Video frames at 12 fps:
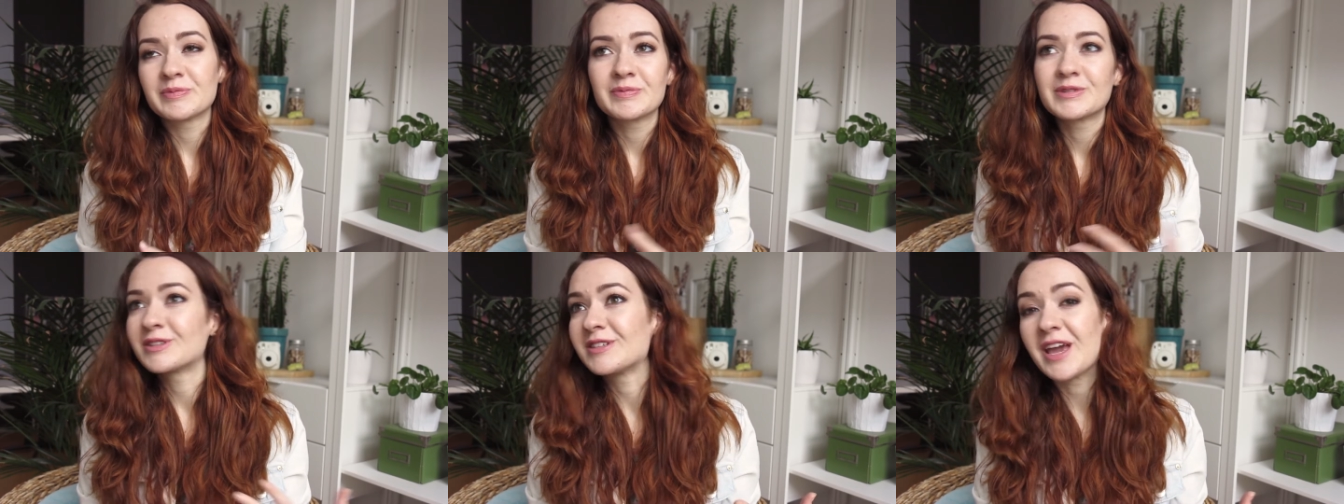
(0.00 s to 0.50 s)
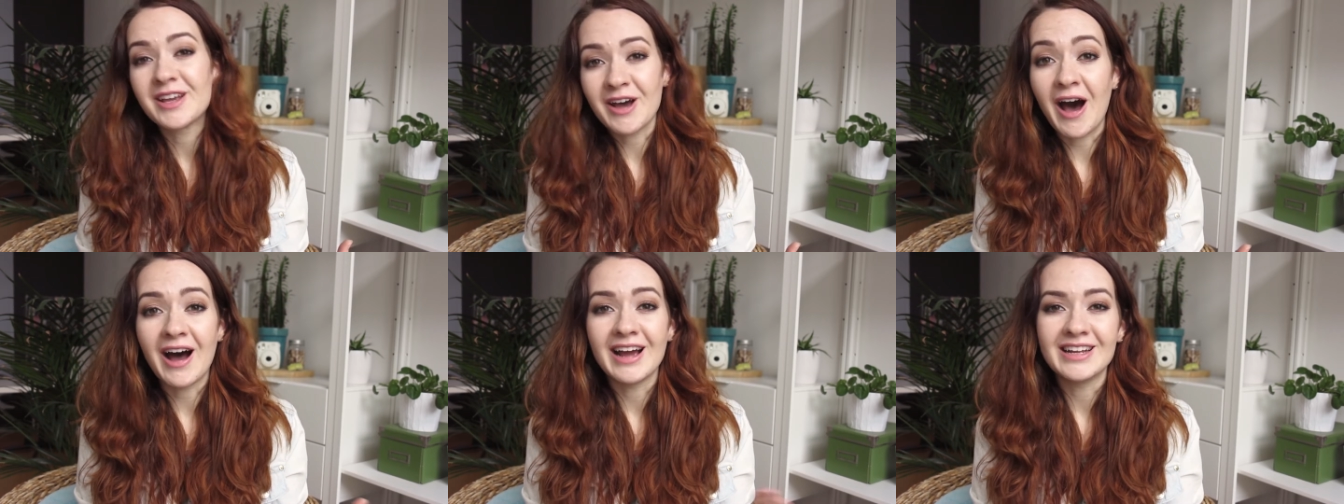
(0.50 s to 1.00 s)
stay
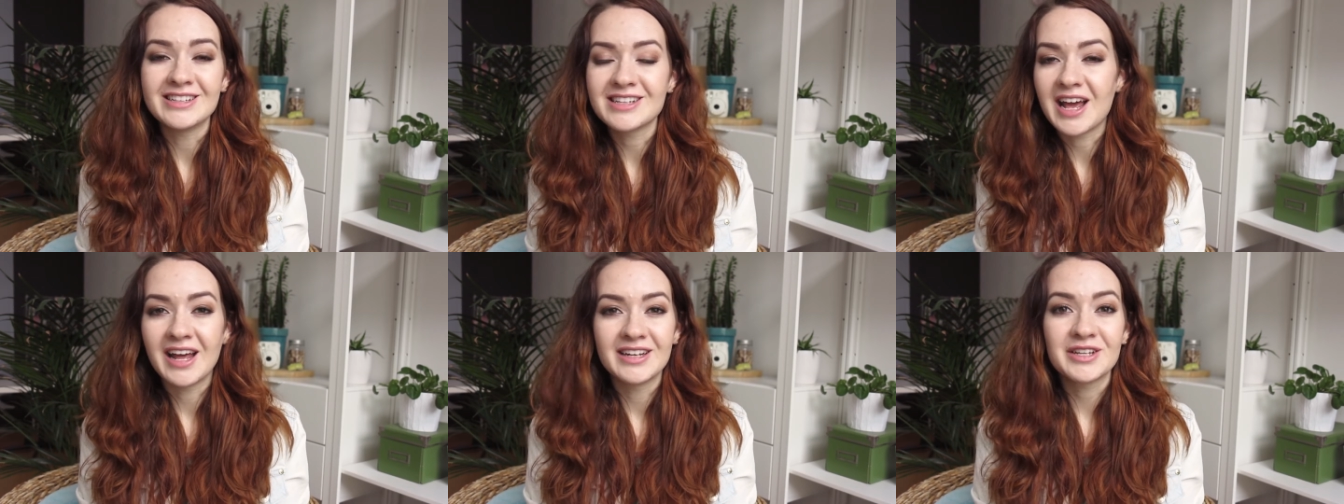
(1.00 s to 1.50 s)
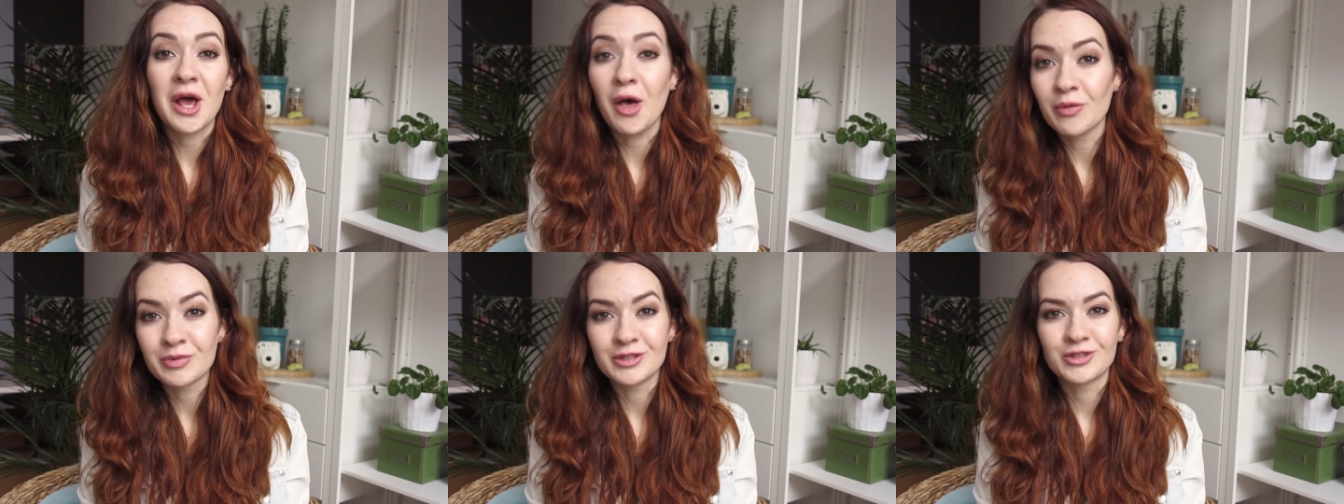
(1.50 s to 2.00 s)
kind and
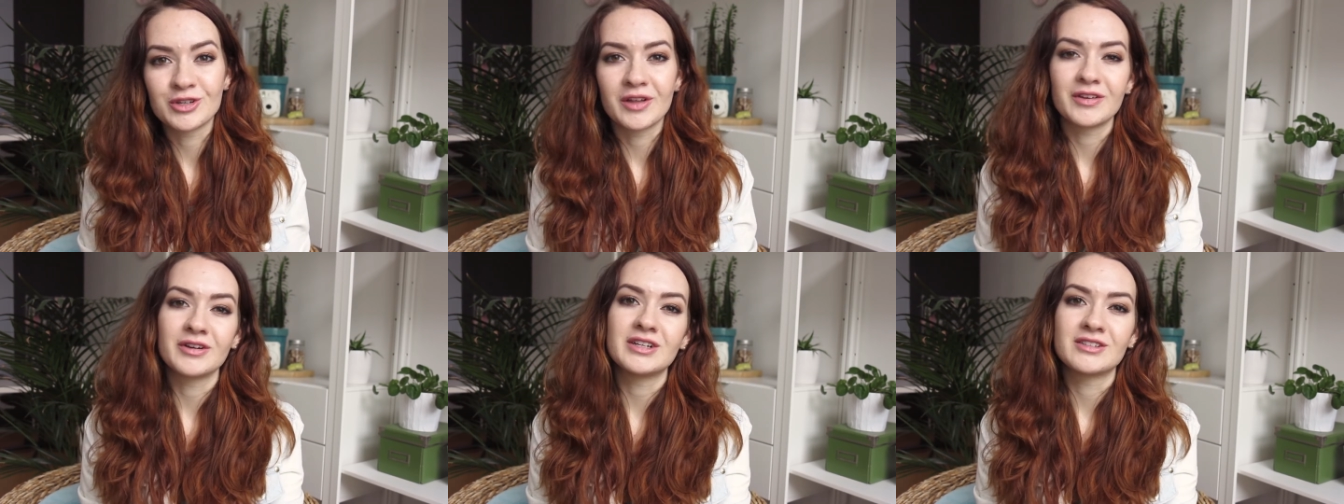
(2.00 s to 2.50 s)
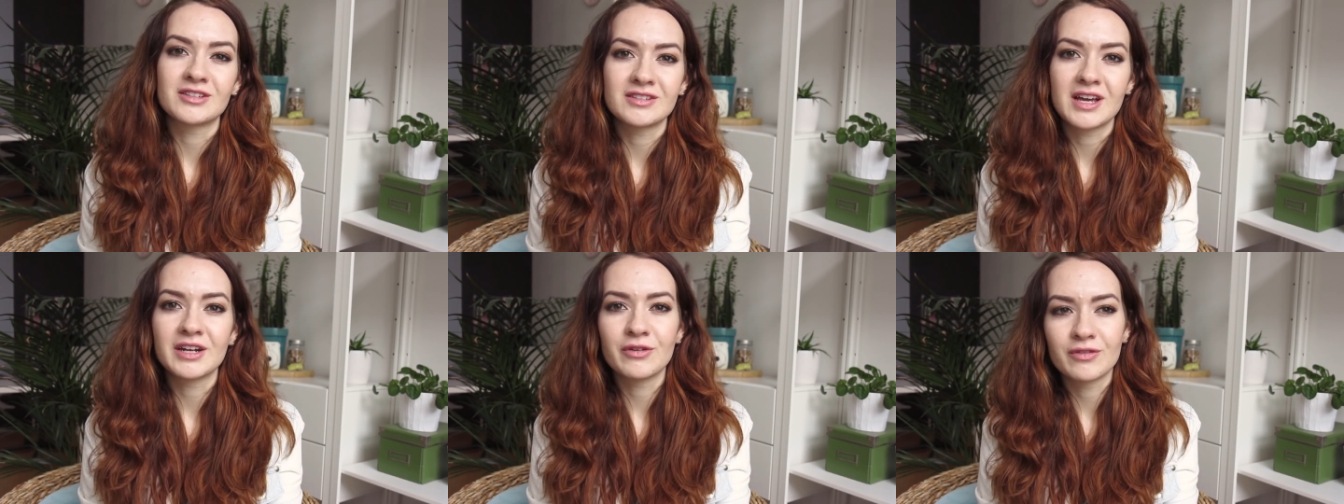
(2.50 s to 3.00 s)
help each other
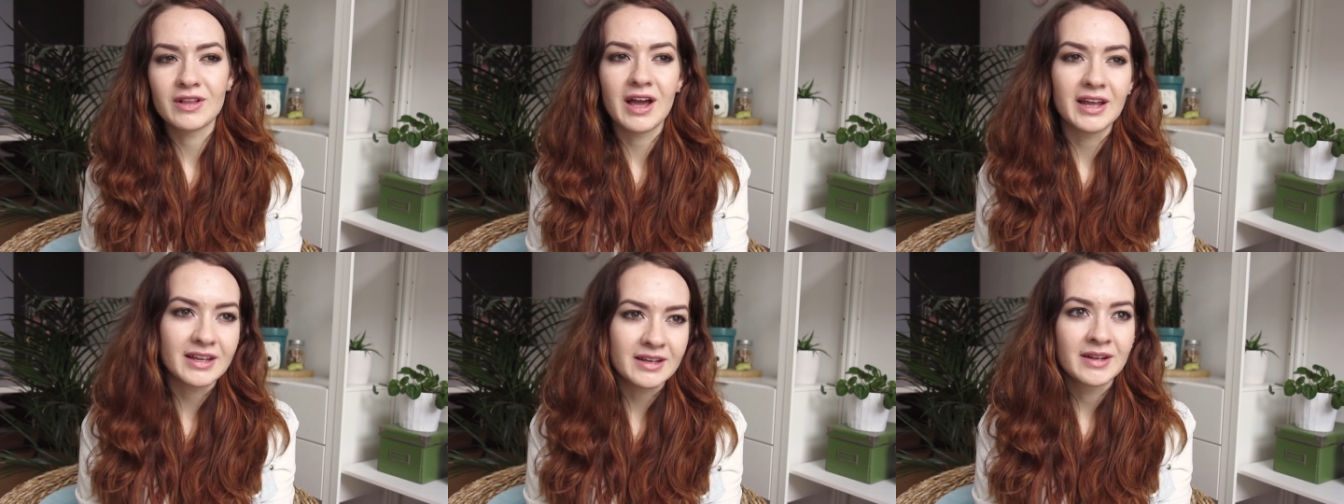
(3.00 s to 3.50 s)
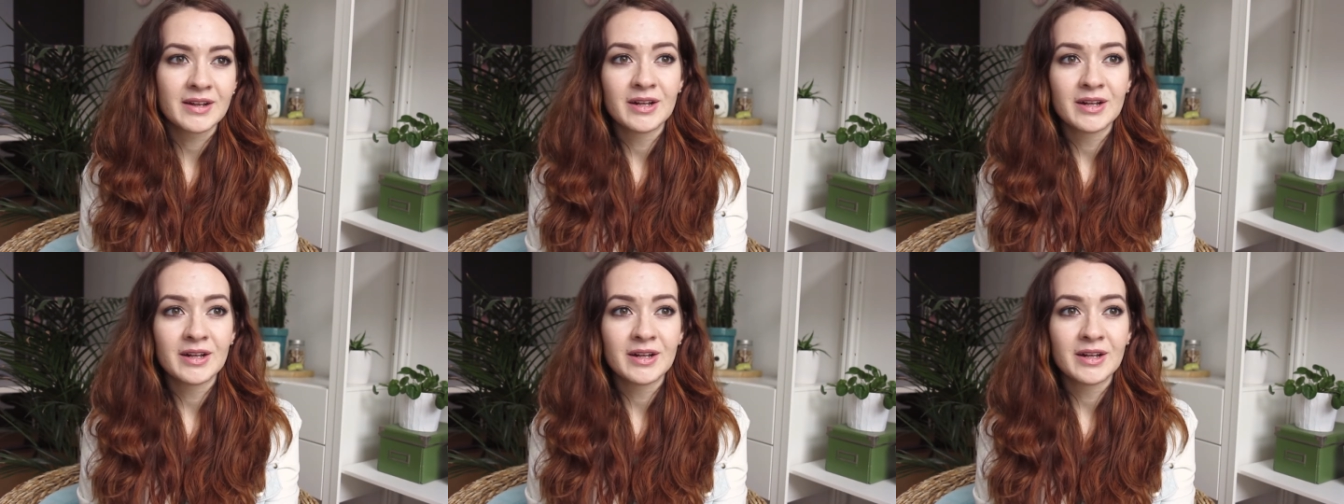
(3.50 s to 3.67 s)
instead of like,